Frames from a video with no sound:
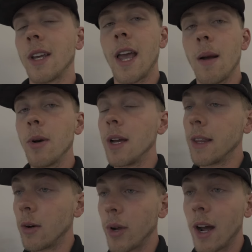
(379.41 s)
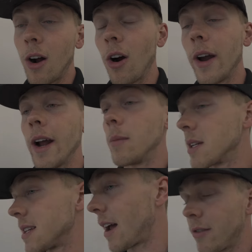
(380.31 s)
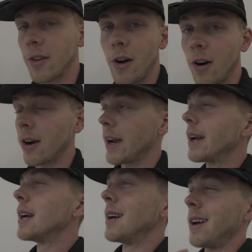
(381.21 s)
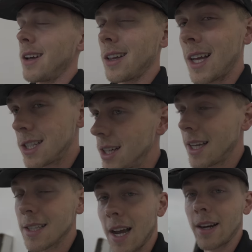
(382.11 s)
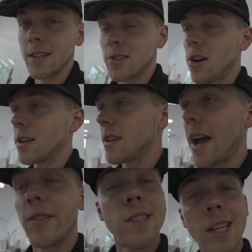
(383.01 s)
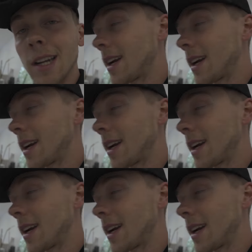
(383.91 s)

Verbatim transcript: on the Camry. Then we got R8. I'm excited for the R8 allegedly it's got an exhaust i haven't seen